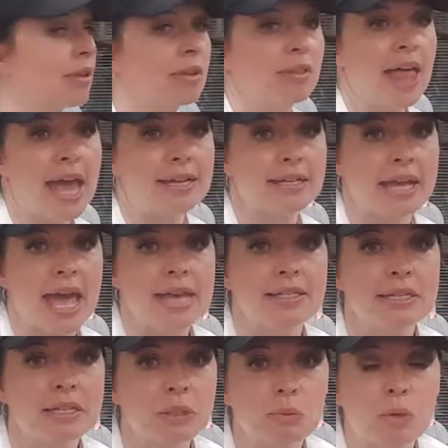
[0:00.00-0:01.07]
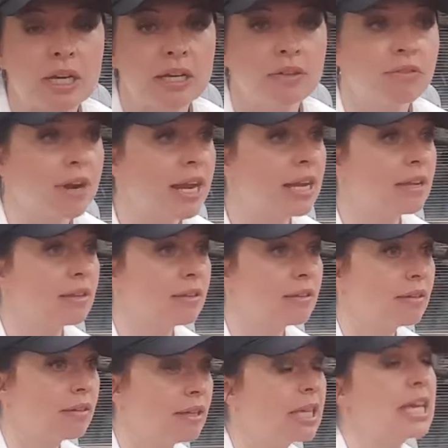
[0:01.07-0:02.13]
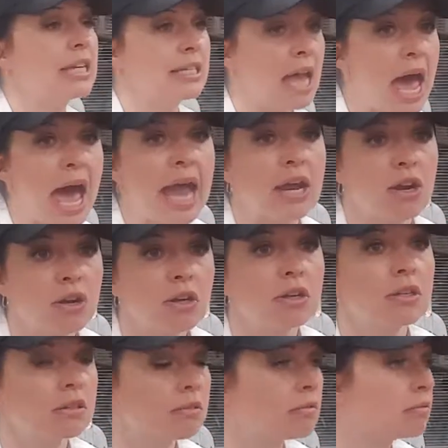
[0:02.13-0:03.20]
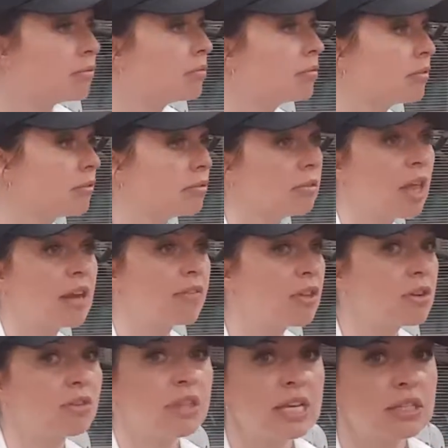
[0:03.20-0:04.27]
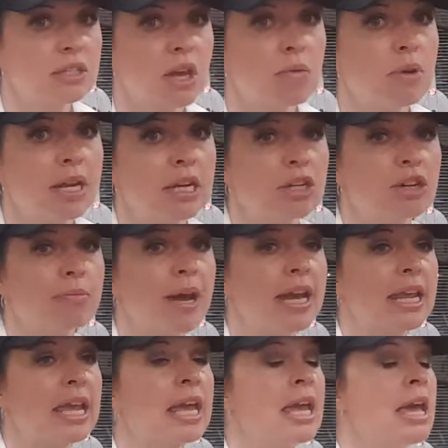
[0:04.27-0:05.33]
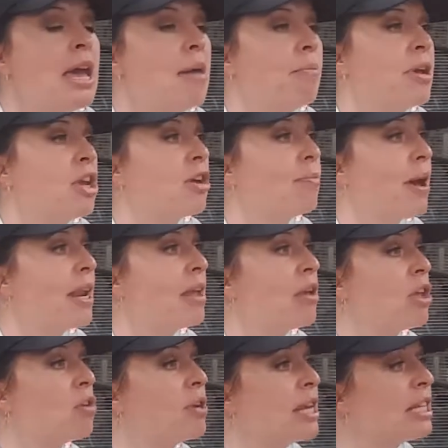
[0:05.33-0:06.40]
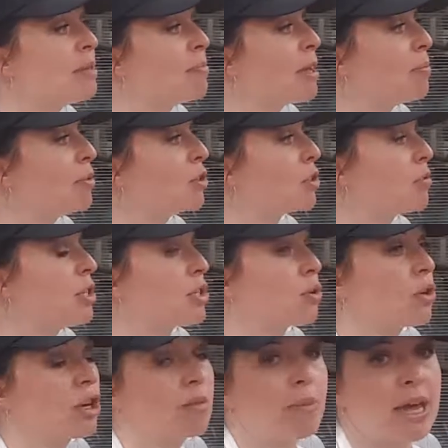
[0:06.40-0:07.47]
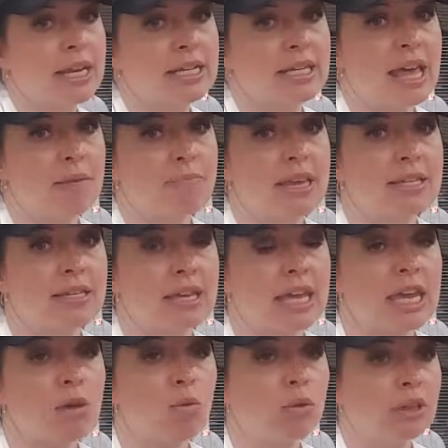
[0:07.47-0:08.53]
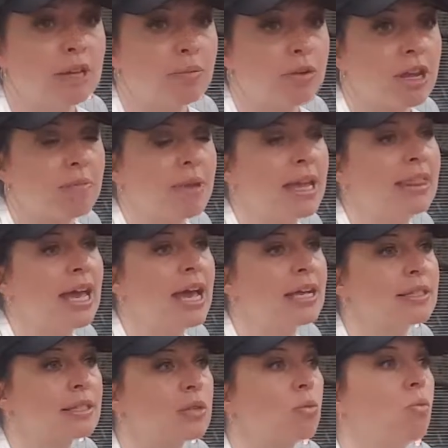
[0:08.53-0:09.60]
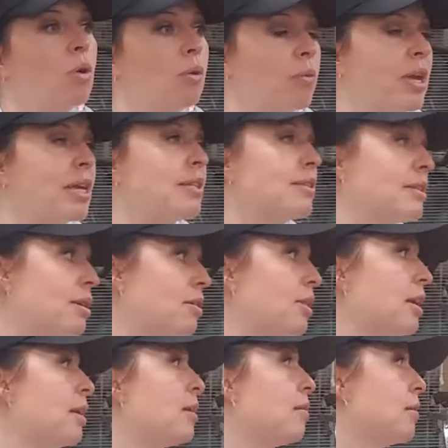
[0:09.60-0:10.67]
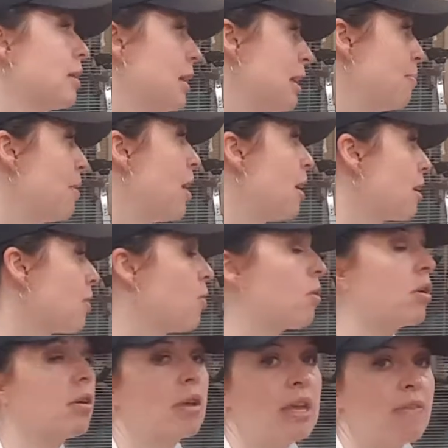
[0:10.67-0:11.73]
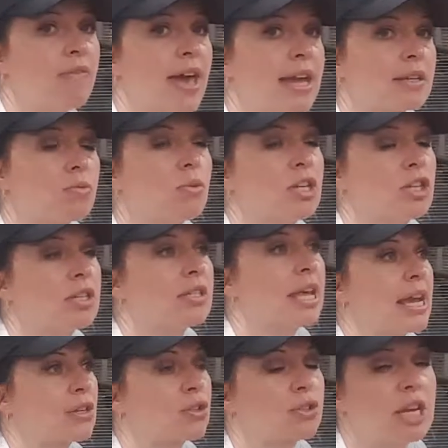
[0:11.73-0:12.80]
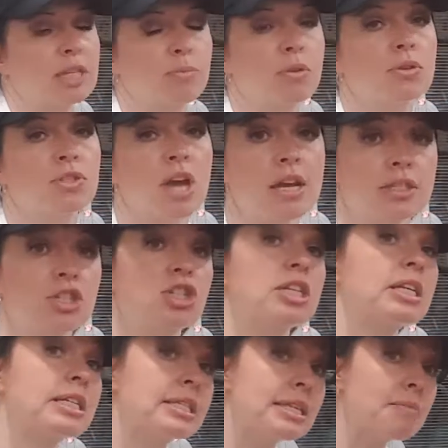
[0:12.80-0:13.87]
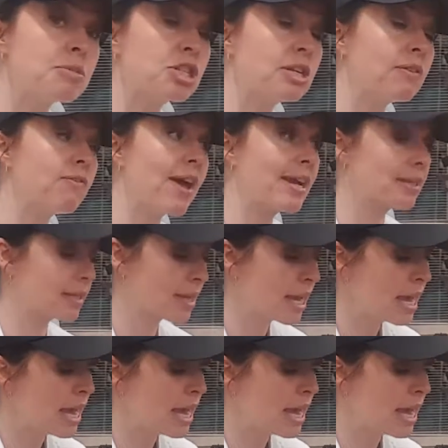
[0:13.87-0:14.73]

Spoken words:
Lactic acid is one, right? You get tired, a lot of other things go on in your body. But your body, you need to be able to restore your body to that basic equilibrium. And that's what we consider the EPOC or effect, which is exercise post-oxygen consumption effect.